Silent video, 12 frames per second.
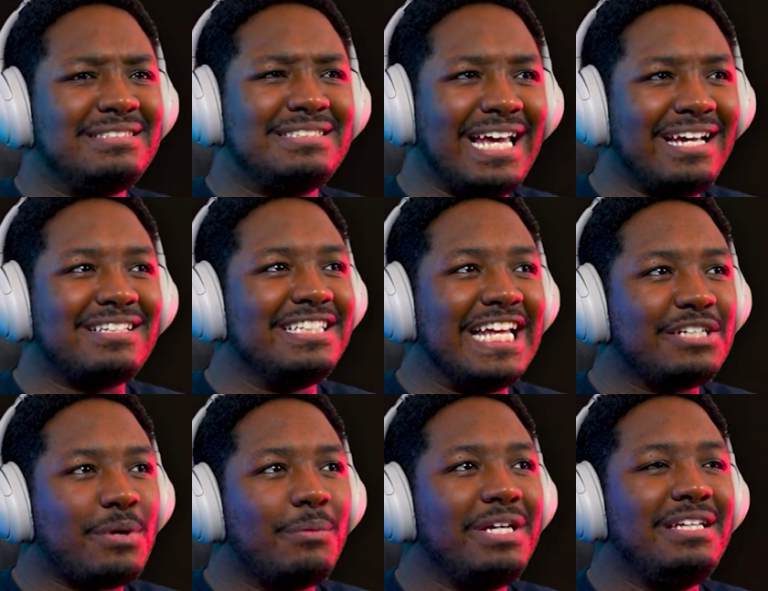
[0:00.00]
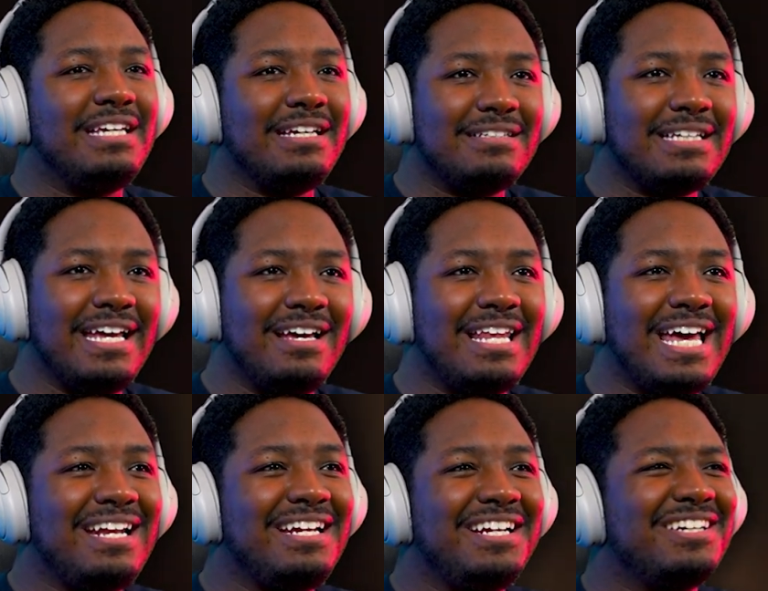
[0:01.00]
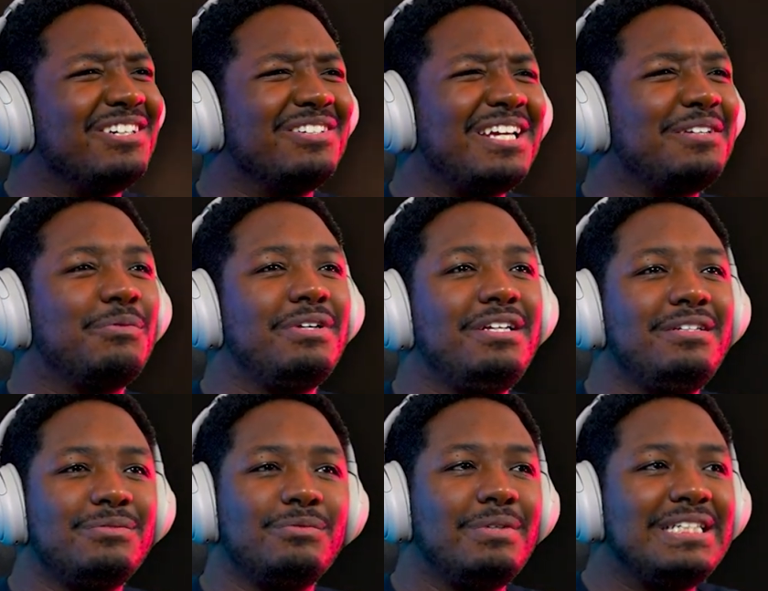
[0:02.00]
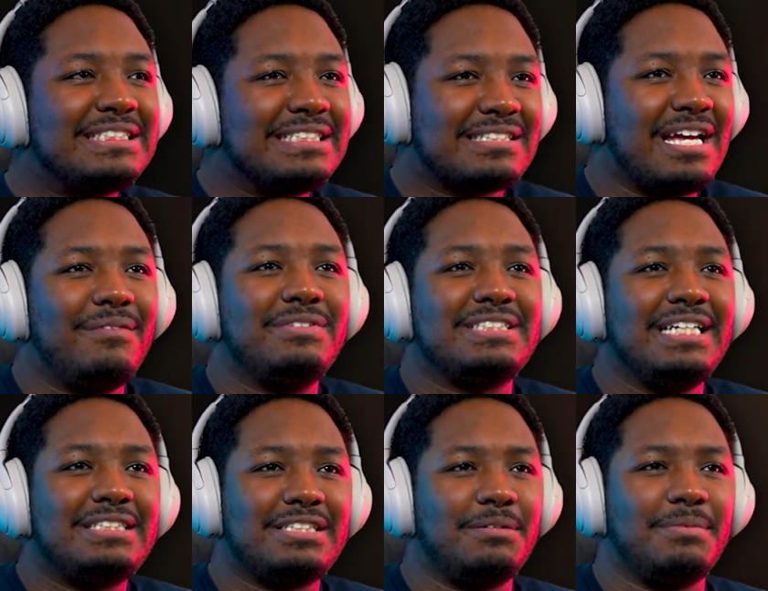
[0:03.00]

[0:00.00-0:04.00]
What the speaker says: Exactly. That's why we're getting the hell out of here. Like, what happens, is this conversation